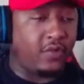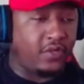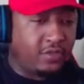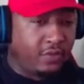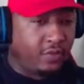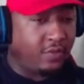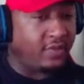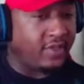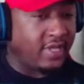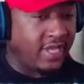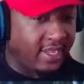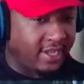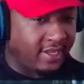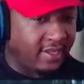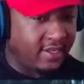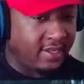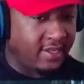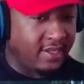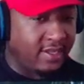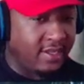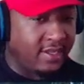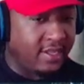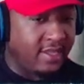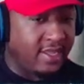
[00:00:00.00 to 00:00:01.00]
what you think.
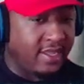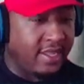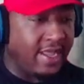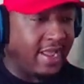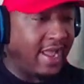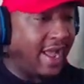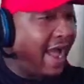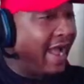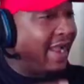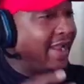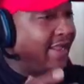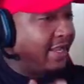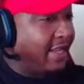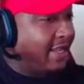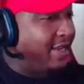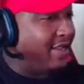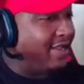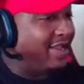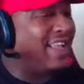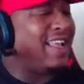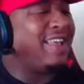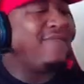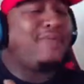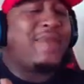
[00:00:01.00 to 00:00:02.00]
I get
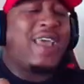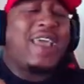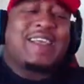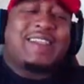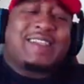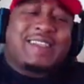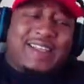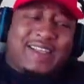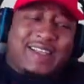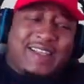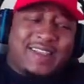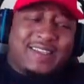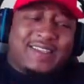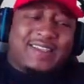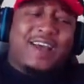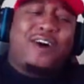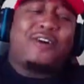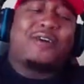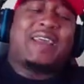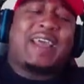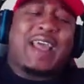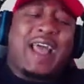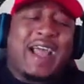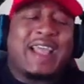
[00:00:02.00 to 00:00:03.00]
it. It makes sense.
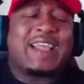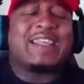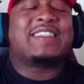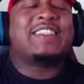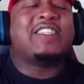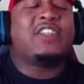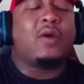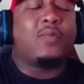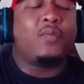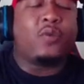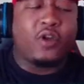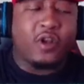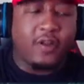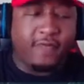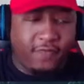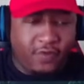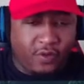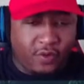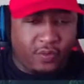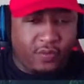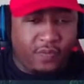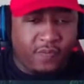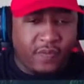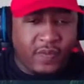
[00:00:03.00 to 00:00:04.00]
Okay, I can see your point of
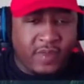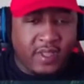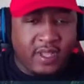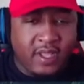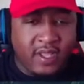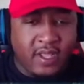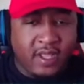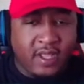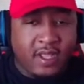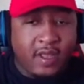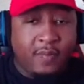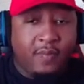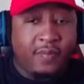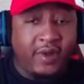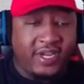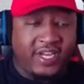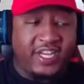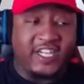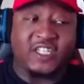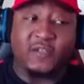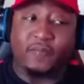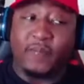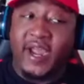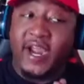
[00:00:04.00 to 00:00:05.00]
view. But
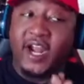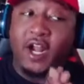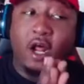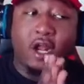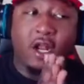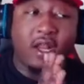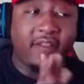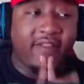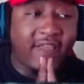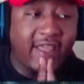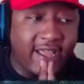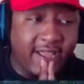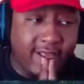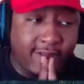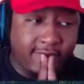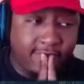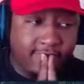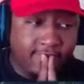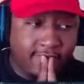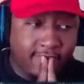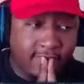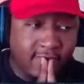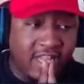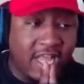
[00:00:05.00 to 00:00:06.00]
despite all of
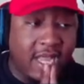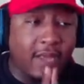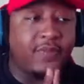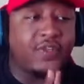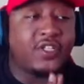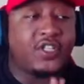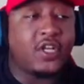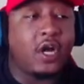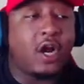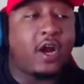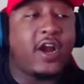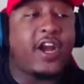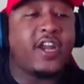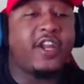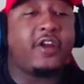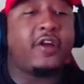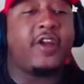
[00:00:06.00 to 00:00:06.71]
that, I'm sorry,